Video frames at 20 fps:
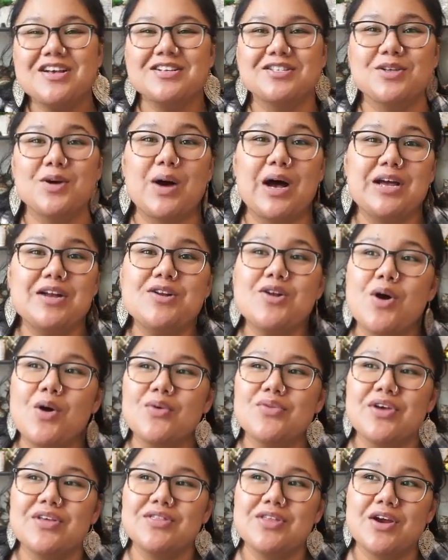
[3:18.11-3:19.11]
so I
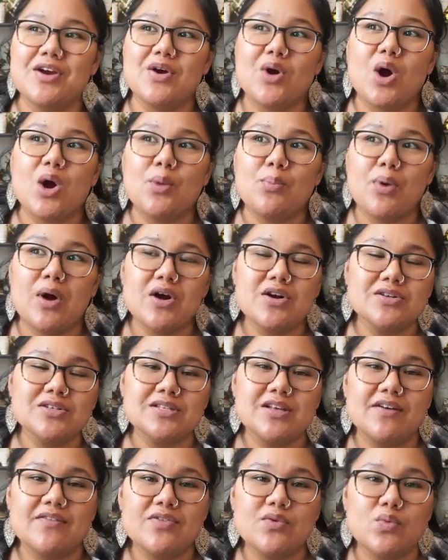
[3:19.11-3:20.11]
know that there are
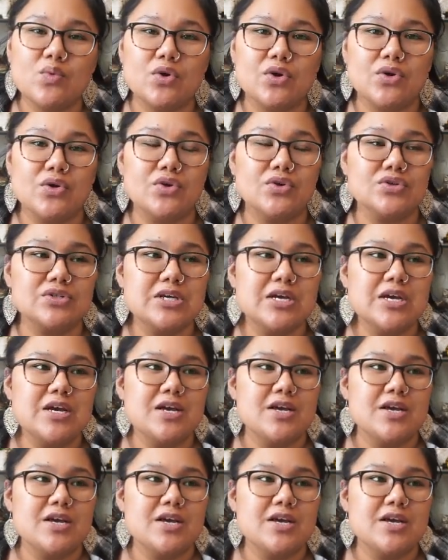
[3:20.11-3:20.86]
parts of the world